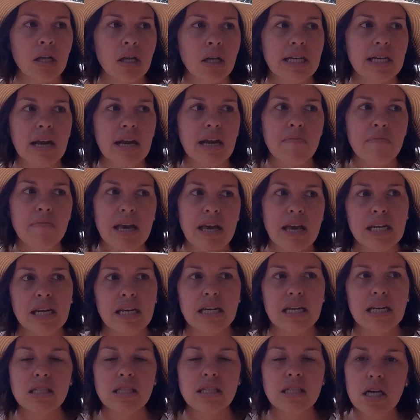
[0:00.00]
Did it make it
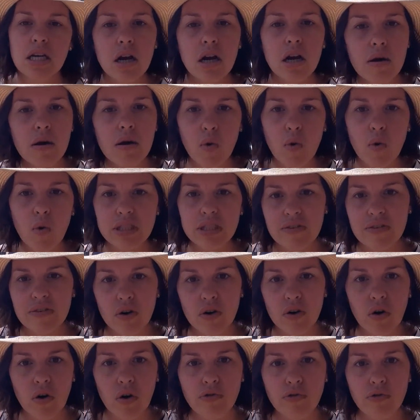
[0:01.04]
easier or more
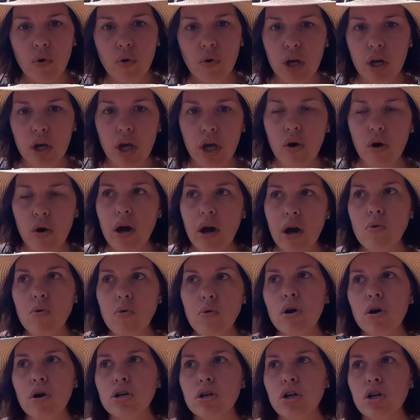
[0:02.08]
difficult for you? And
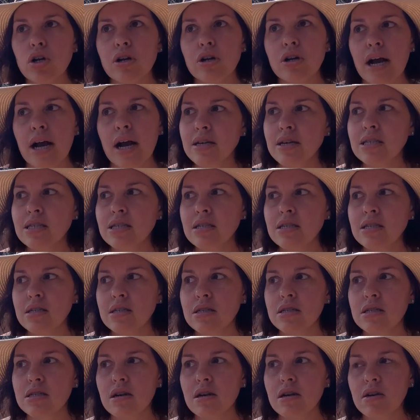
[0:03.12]
were your
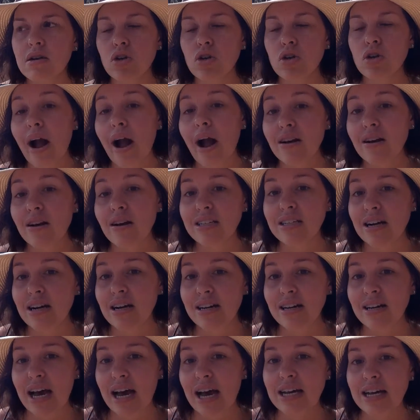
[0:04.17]
guests, your
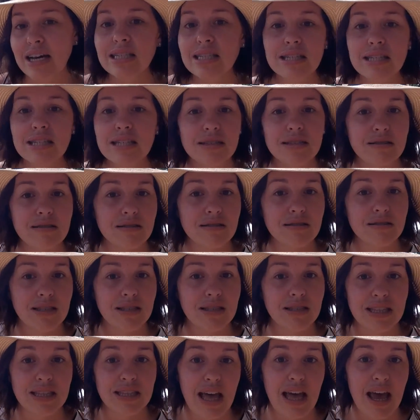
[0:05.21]
out-of-town guests,
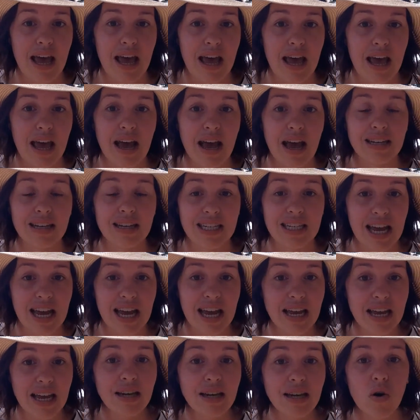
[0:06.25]
did they
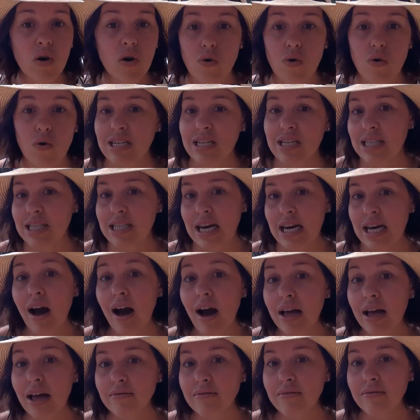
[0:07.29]
attend or did they
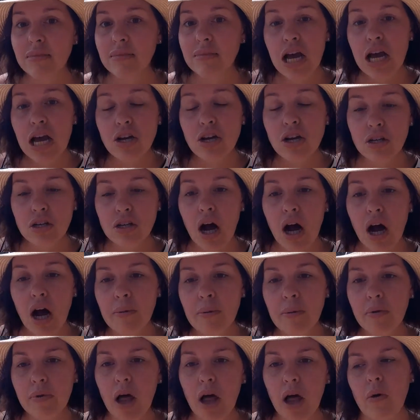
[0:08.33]
not? So
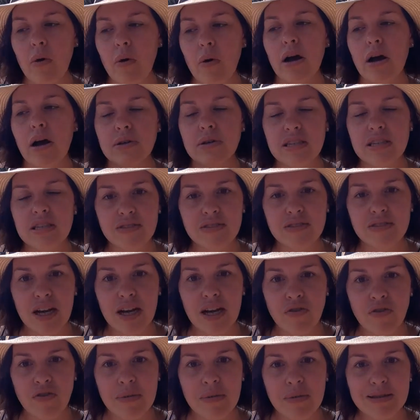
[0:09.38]
comment below. I always love to
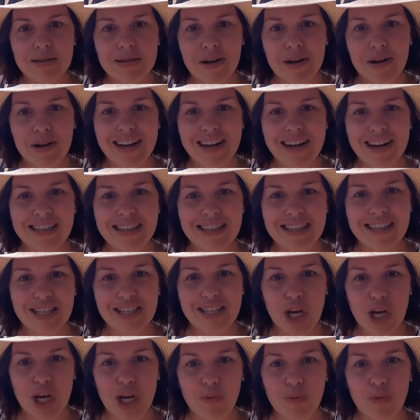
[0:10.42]
hear from experience
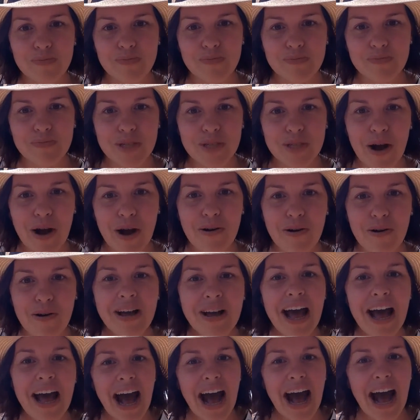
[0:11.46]
too. So
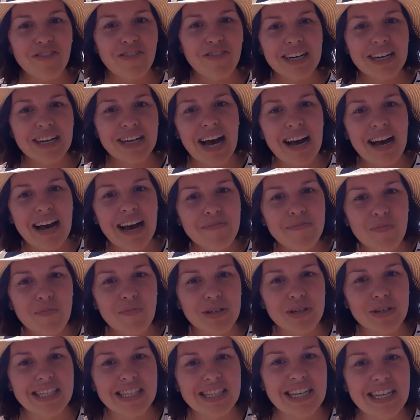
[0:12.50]
have a great time.
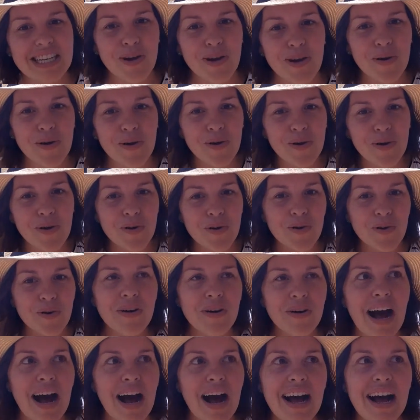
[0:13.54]
We'll see
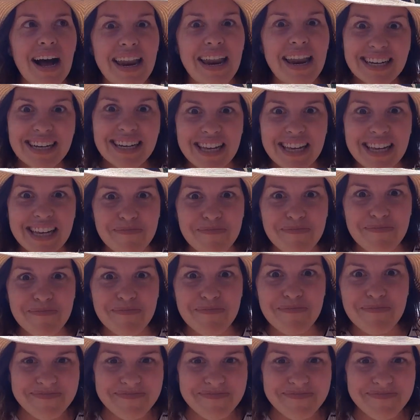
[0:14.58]
you next time.